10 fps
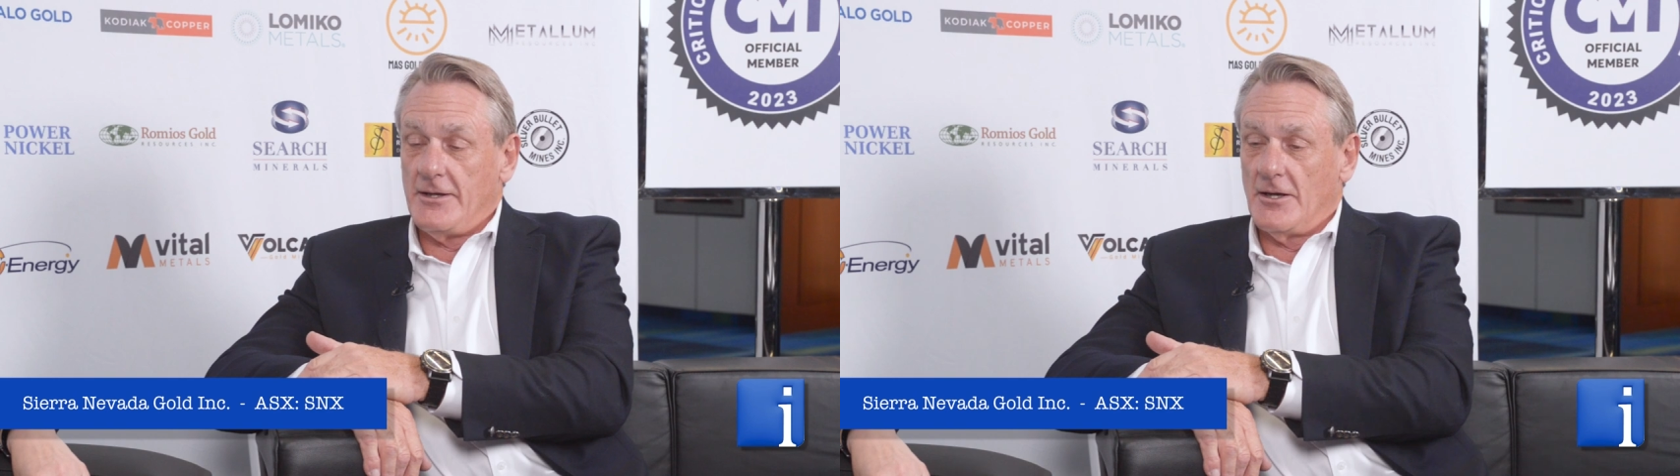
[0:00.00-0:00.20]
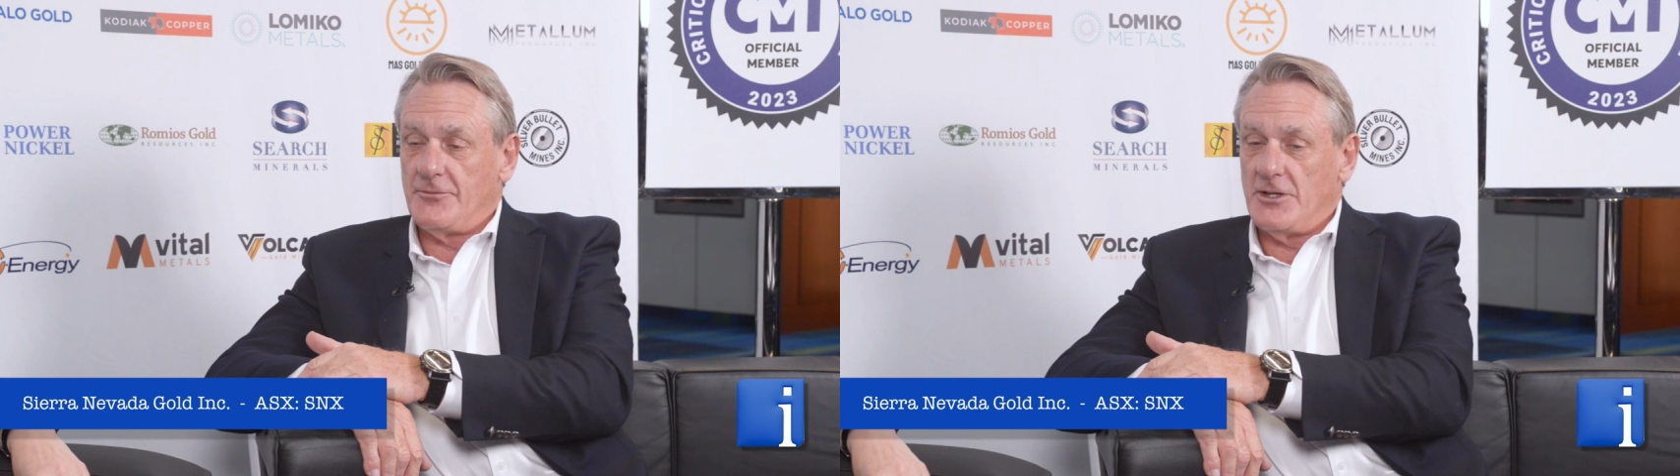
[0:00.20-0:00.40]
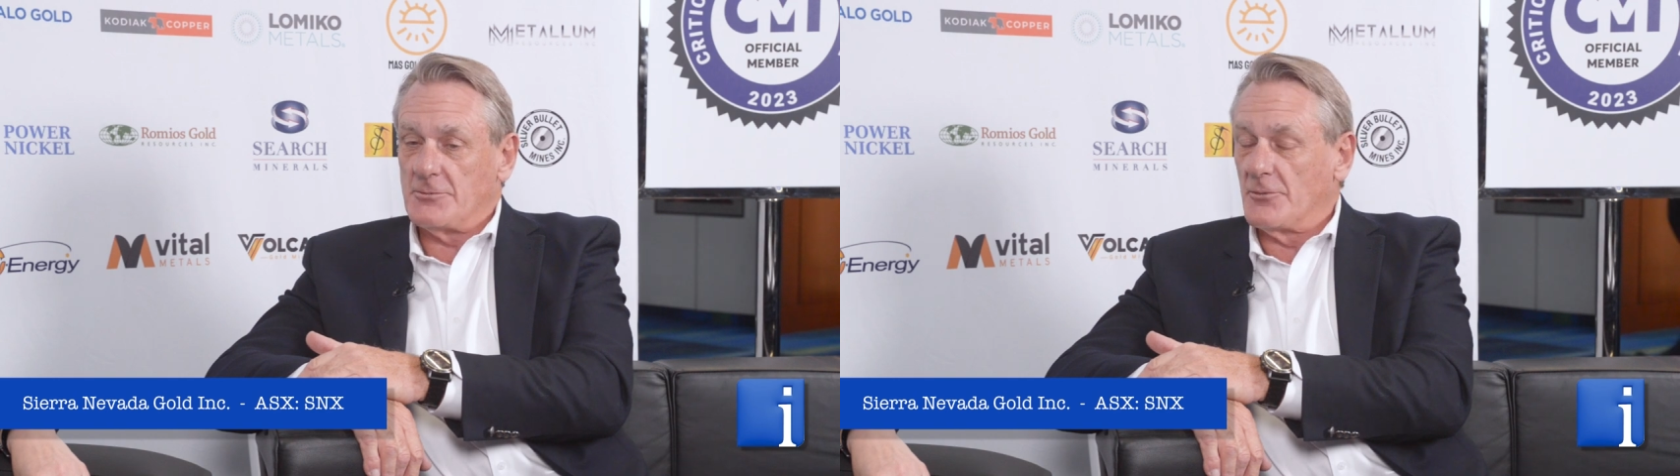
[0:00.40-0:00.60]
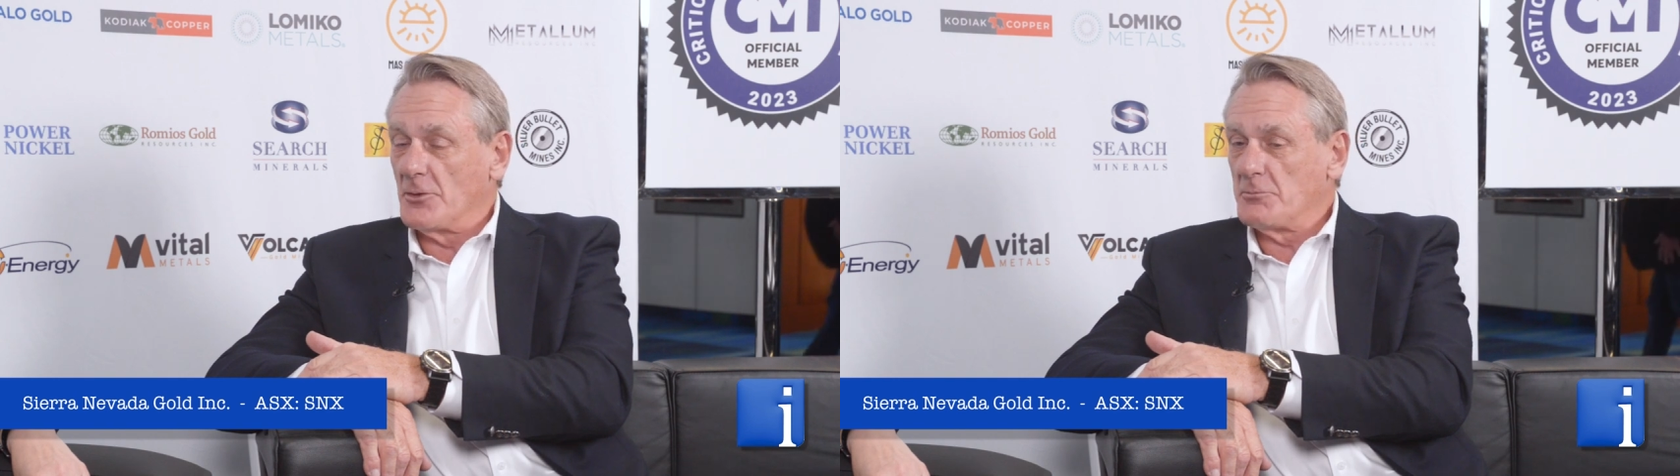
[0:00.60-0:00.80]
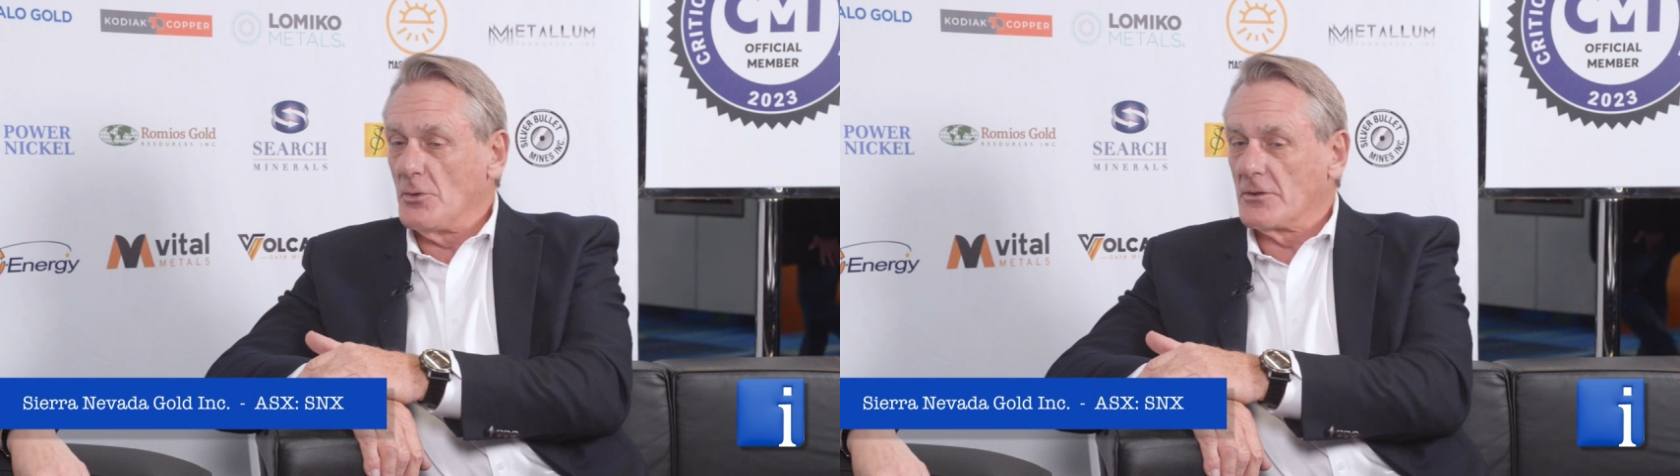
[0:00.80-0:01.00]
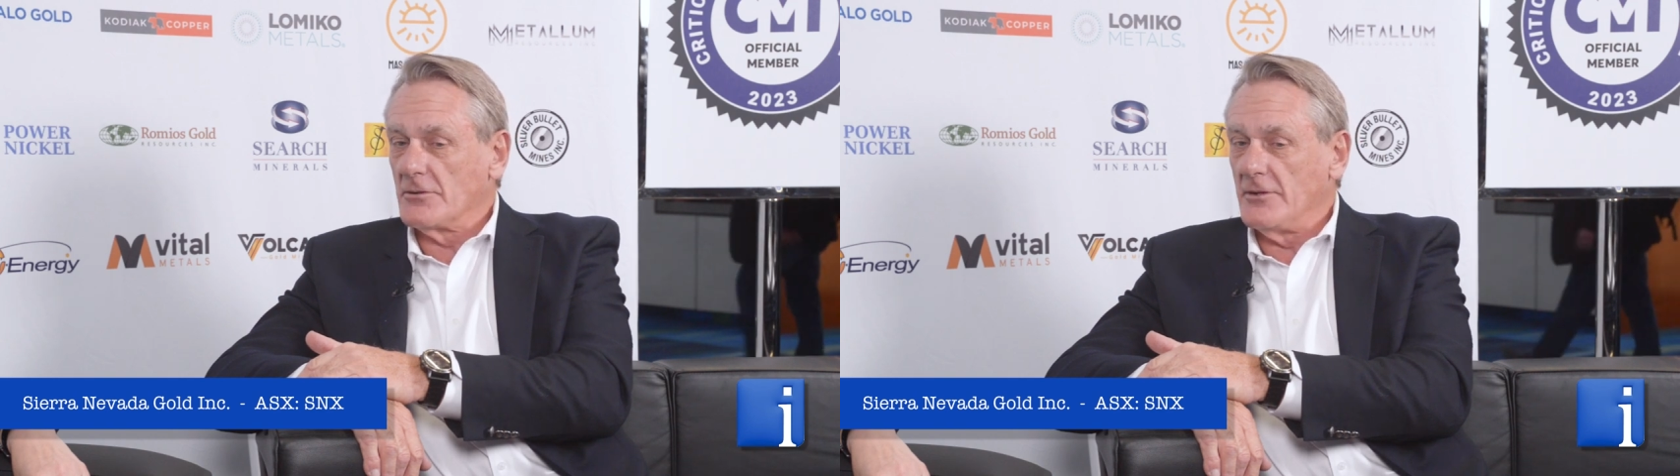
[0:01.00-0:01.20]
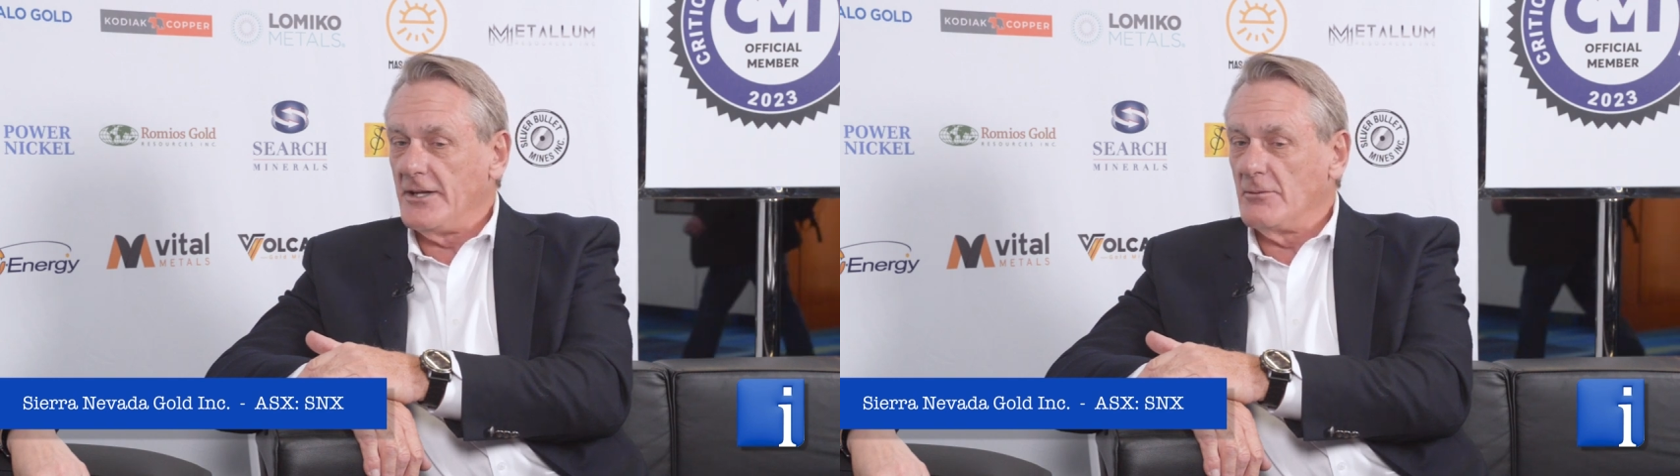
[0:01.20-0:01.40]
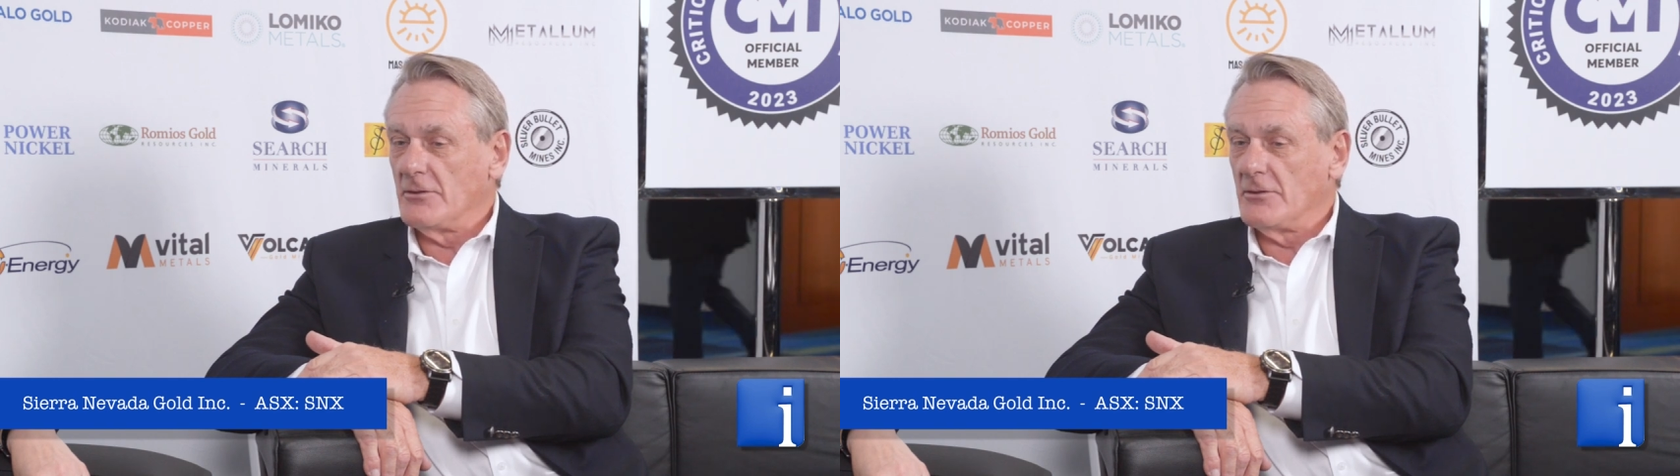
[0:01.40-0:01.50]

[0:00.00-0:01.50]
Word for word: yeah, I finished my football career